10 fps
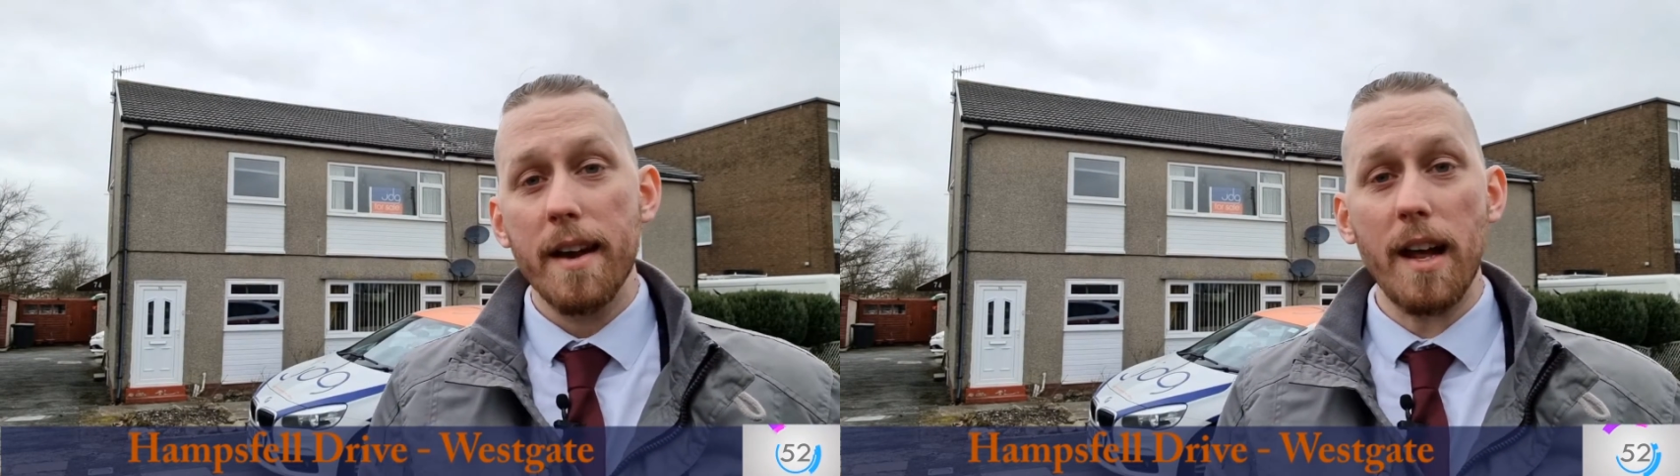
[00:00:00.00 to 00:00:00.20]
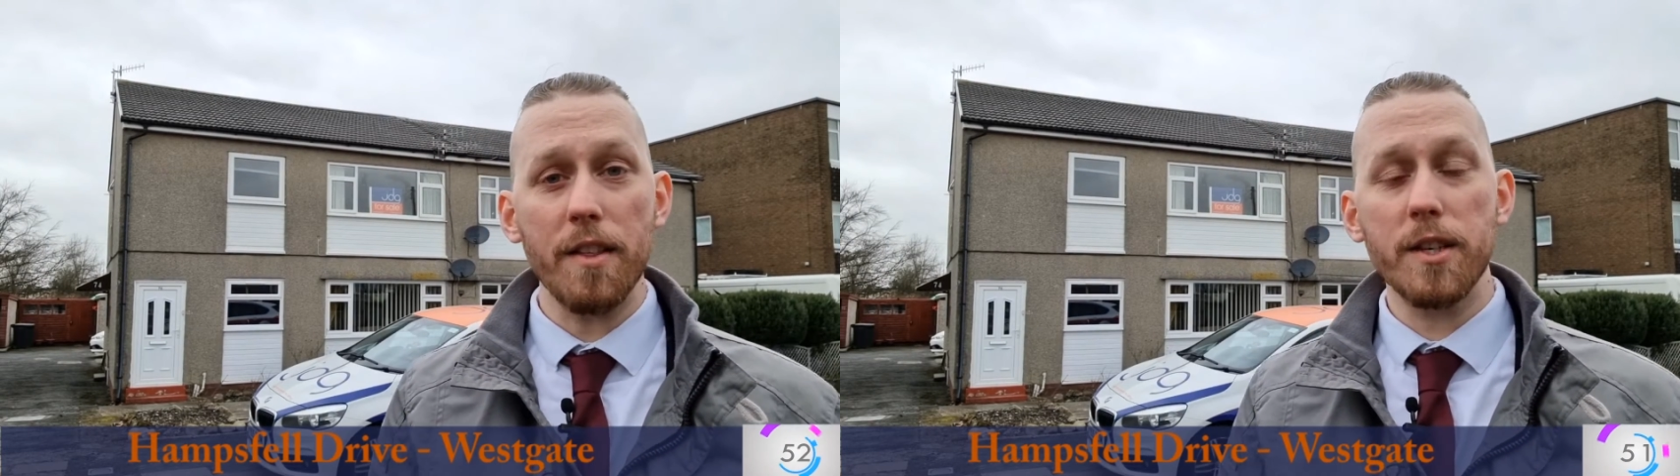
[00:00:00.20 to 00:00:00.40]

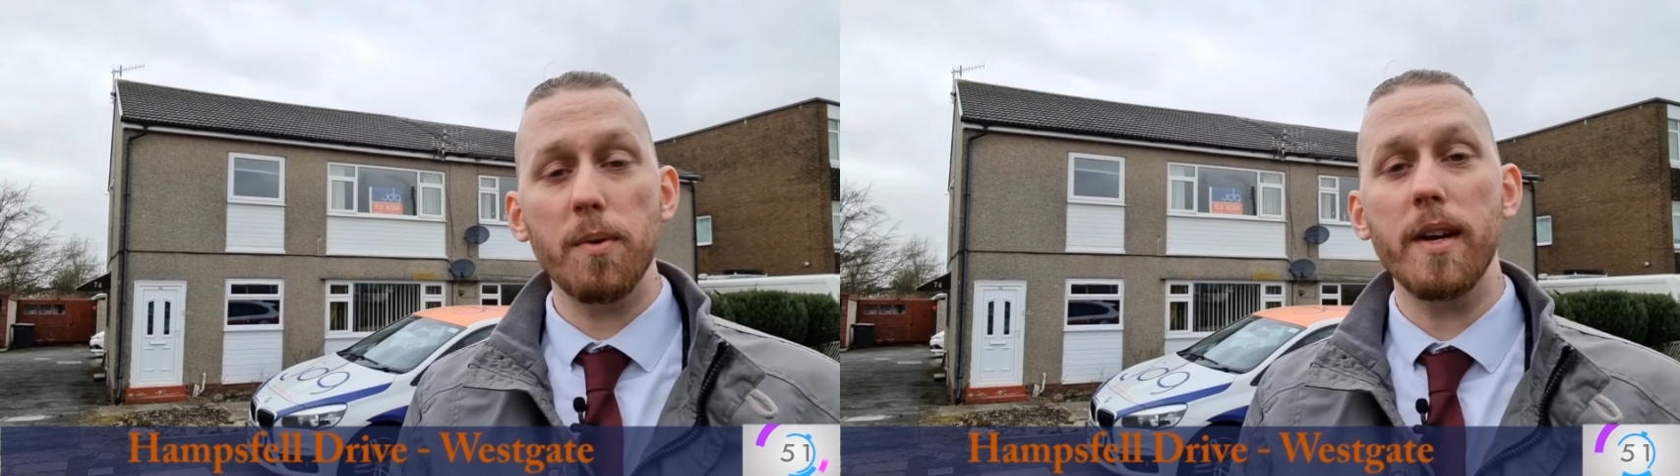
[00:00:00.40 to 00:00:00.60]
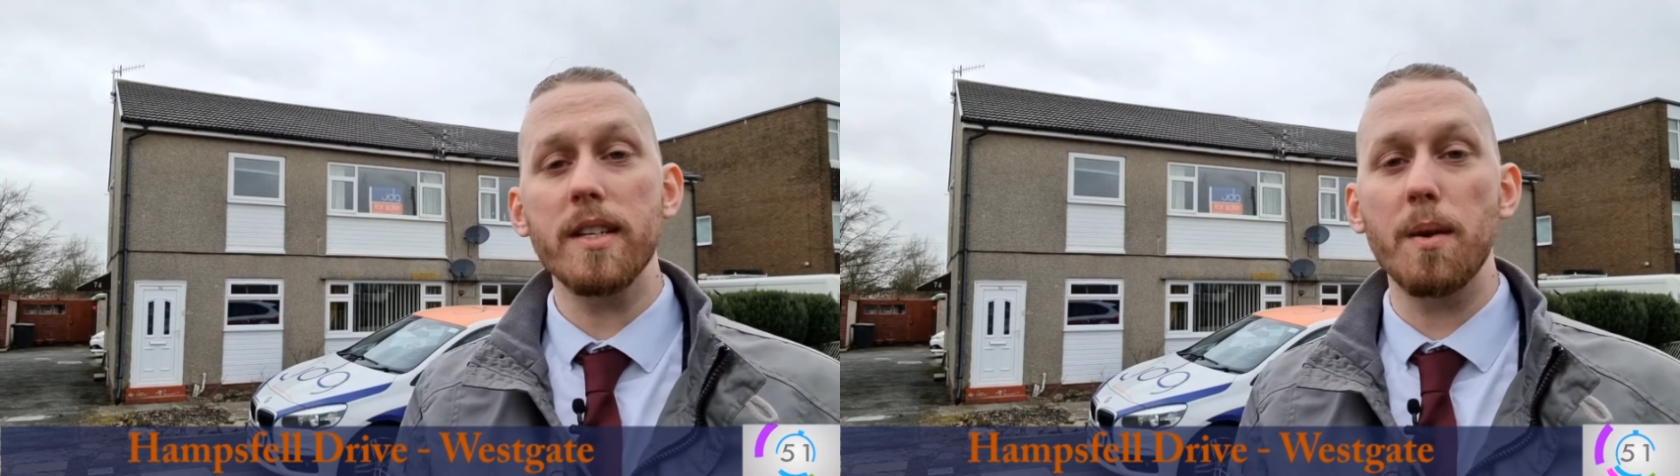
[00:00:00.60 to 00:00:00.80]
Now this
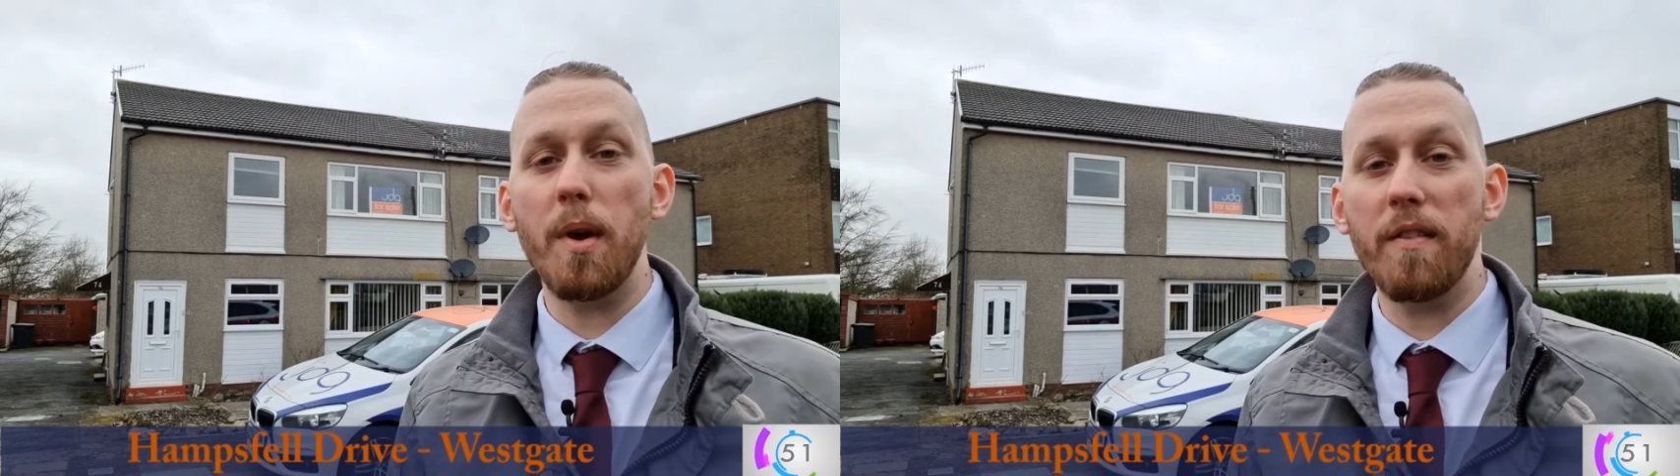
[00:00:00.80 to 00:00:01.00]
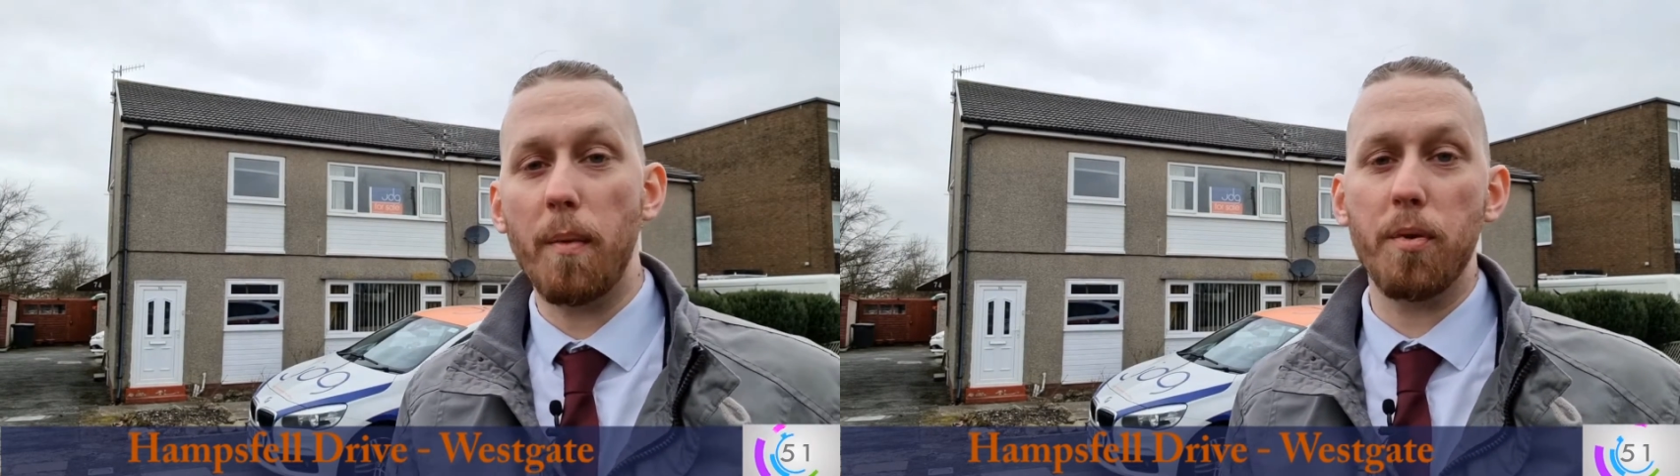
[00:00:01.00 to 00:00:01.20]
one is a
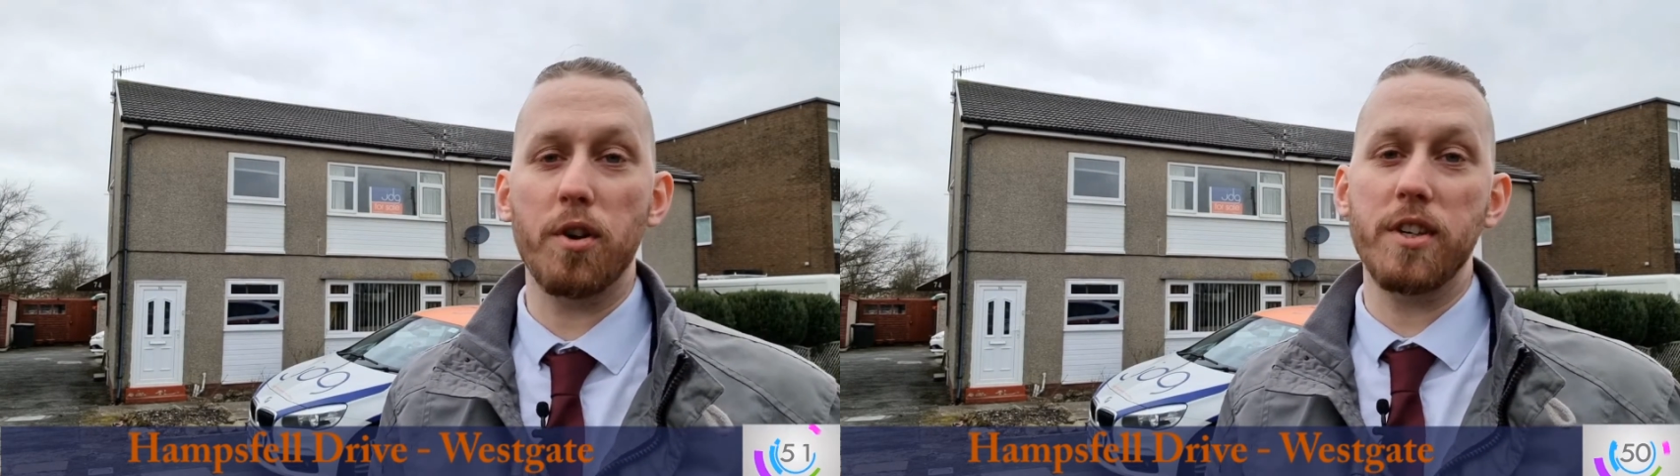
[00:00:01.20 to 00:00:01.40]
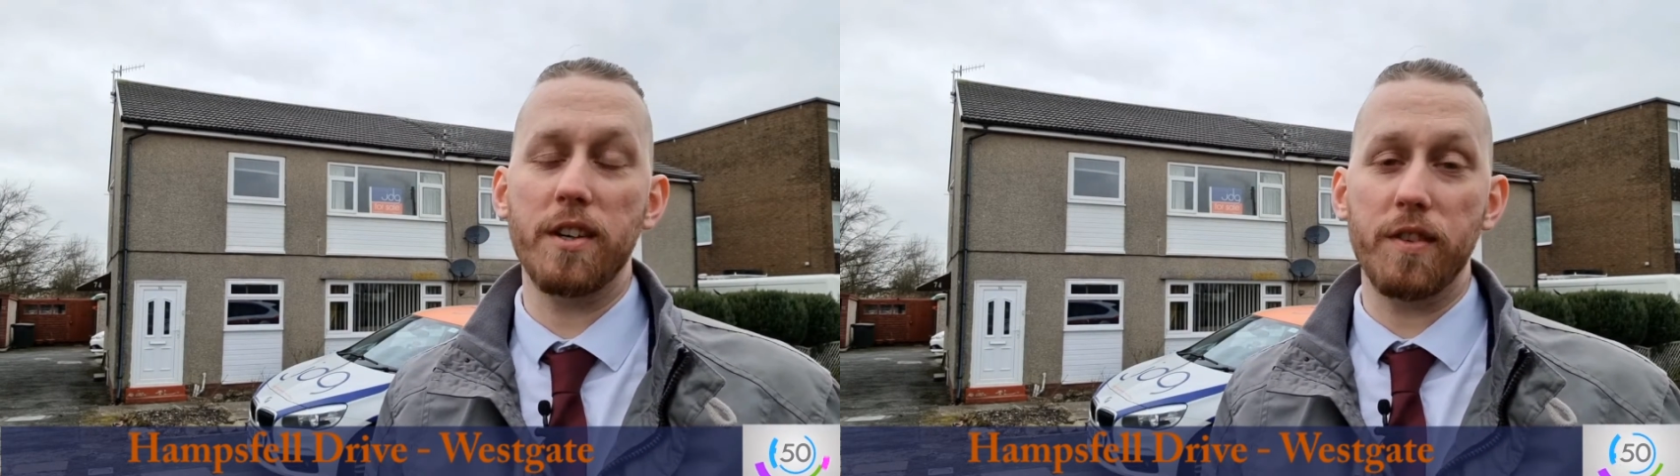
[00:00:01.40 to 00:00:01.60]
bit of a project